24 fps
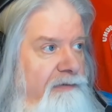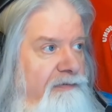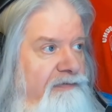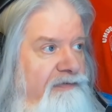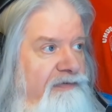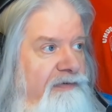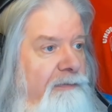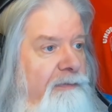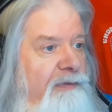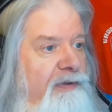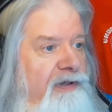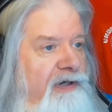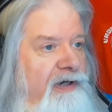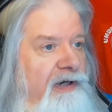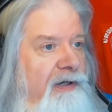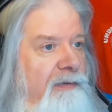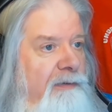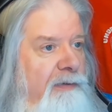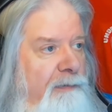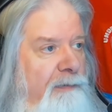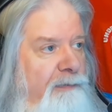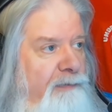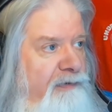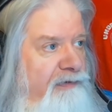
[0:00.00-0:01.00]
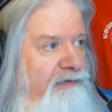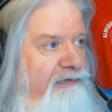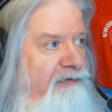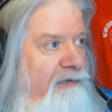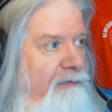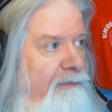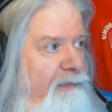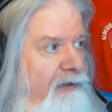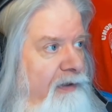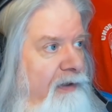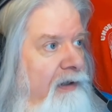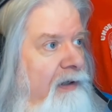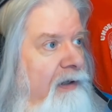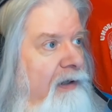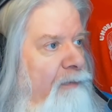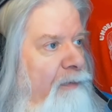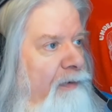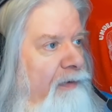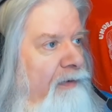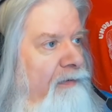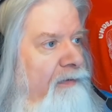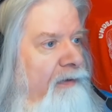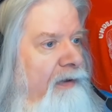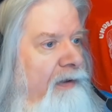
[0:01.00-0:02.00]
If somebody came up with something,
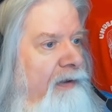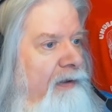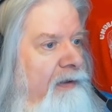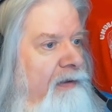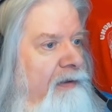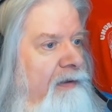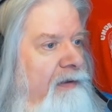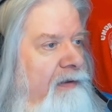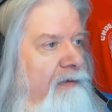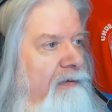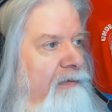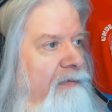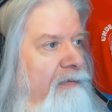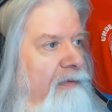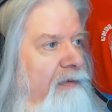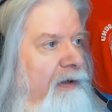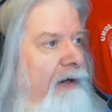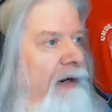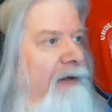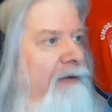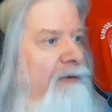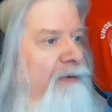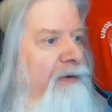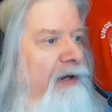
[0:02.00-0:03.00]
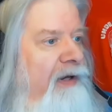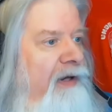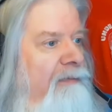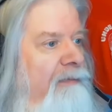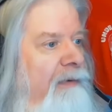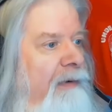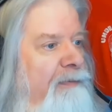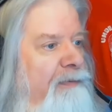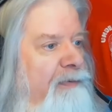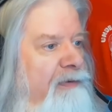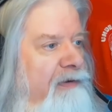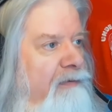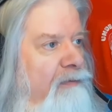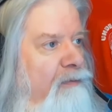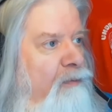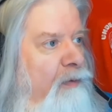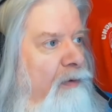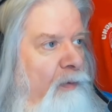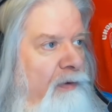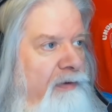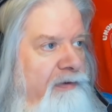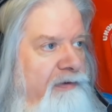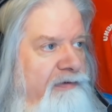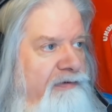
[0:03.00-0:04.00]
whether the guy who came up with it
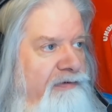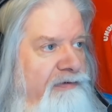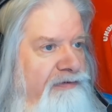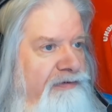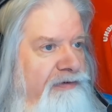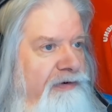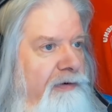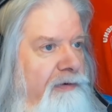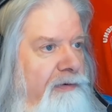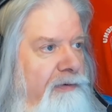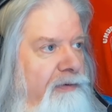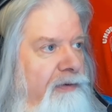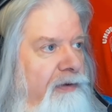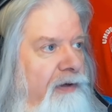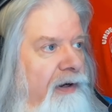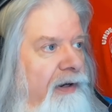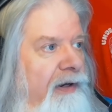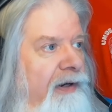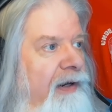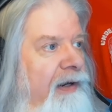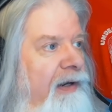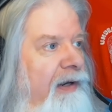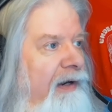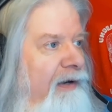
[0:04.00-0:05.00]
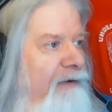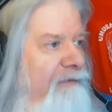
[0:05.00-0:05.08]
wanted to share or not,